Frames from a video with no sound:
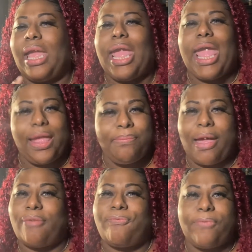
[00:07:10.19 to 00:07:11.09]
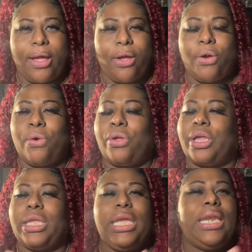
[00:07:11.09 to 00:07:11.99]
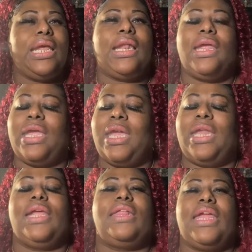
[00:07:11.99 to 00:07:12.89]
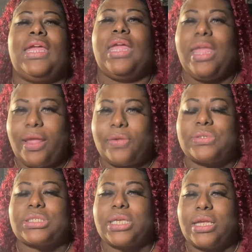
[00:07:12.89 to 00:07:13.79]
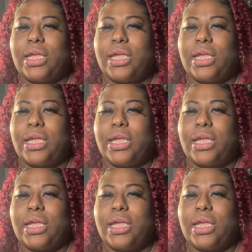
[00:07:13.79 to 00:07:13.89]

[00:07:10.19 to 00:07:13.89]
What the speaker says: hack my phone or anything else.